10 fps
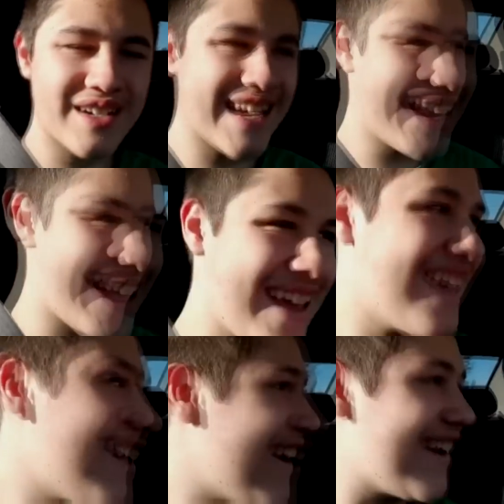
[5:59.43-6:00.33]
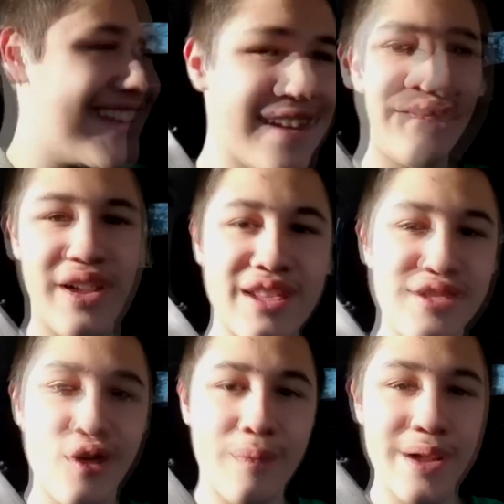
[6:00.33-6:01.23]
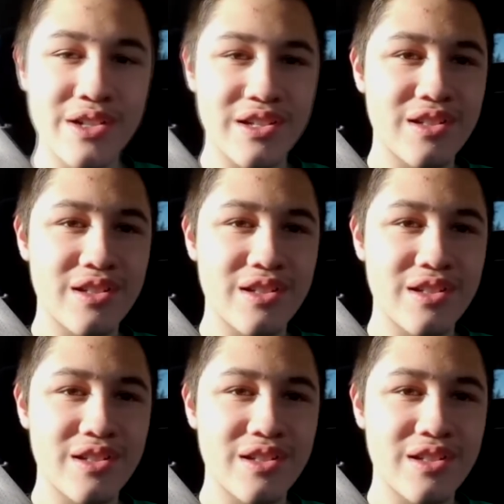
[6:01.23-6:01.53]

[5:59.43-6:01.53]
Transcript: I'm just kidding. I hate that vine so much.